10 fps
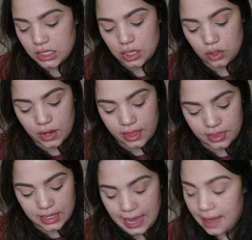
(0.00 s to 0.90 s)
So
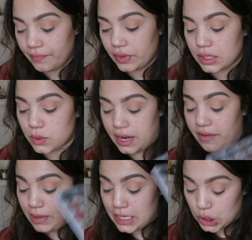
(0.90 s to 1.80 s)
yeah, that's what
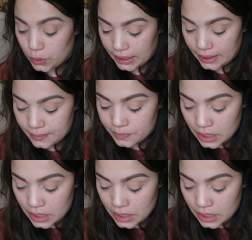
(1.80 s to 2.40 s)
I've been doing